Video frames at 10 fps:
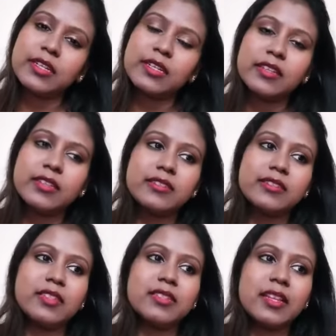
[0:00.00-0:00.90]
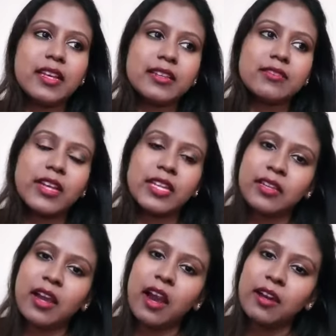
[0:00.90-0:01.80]
It, it it's like
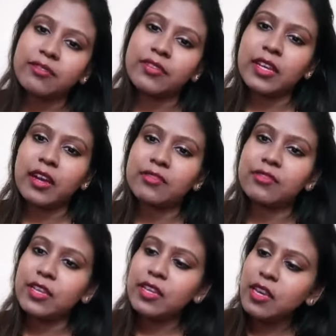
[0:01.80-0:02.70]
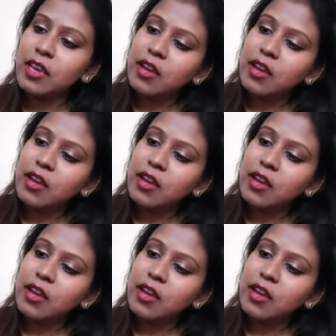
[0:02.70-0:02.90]
very halfway halfway.